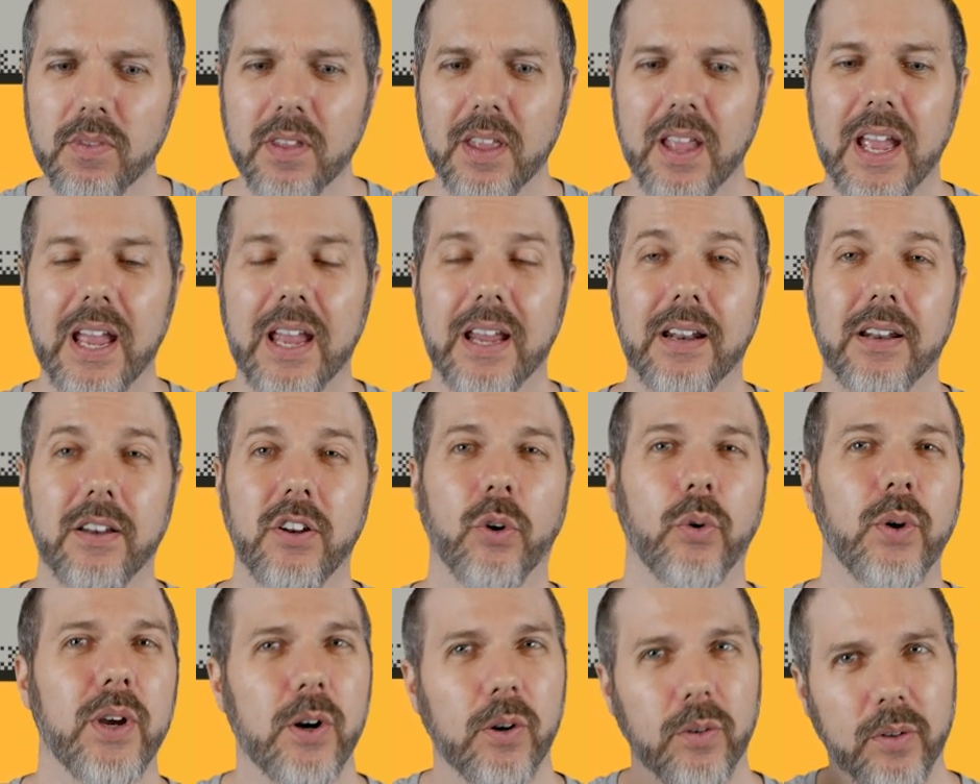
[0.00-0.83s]
and
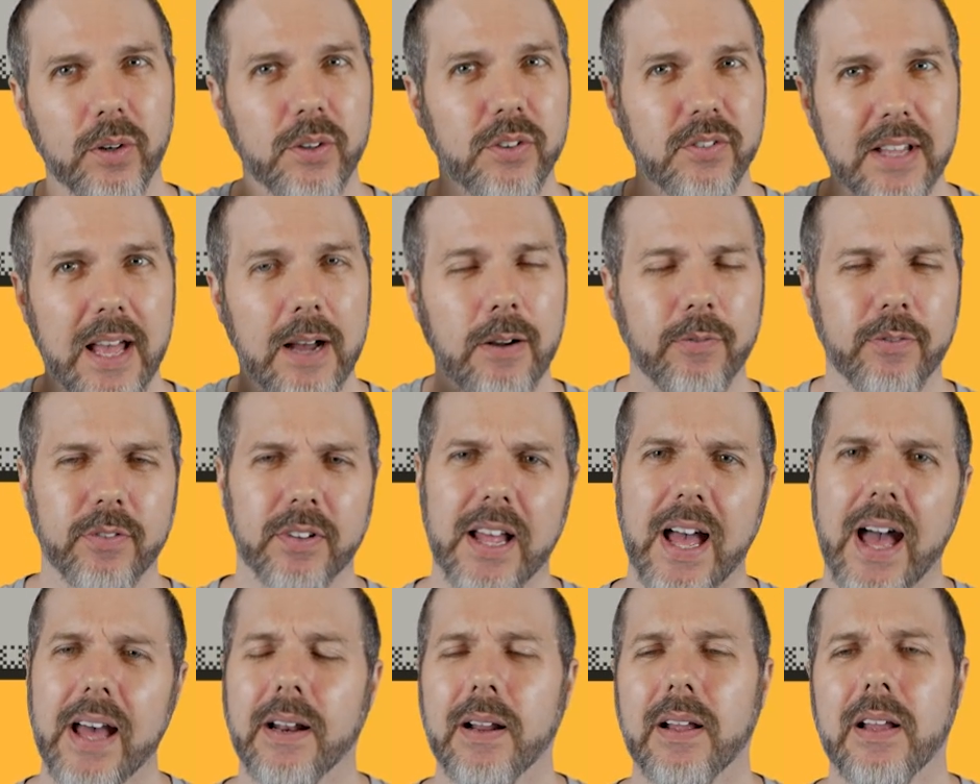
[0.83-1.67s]
you'll hear a little sound for
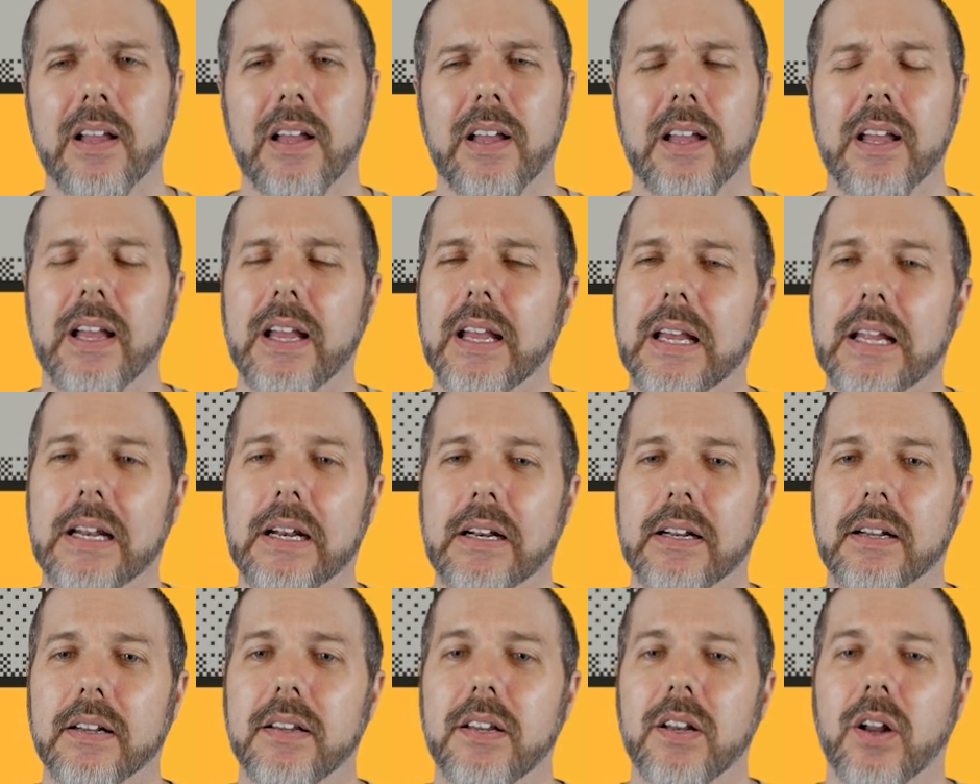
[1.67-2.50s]
that,
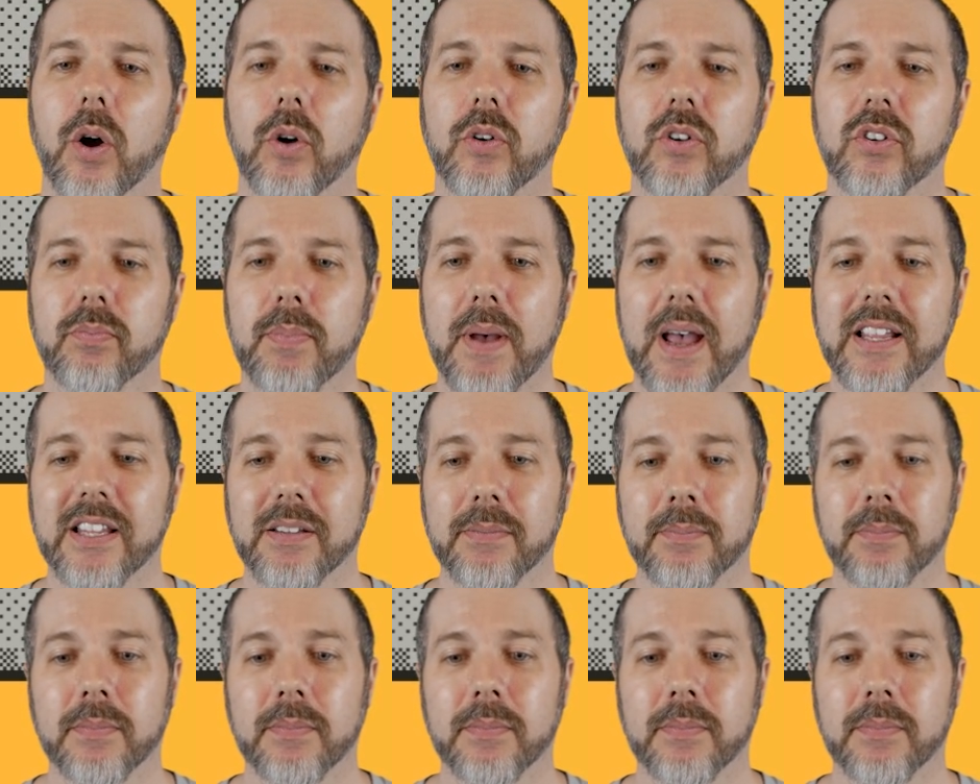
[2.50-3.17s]
and just pay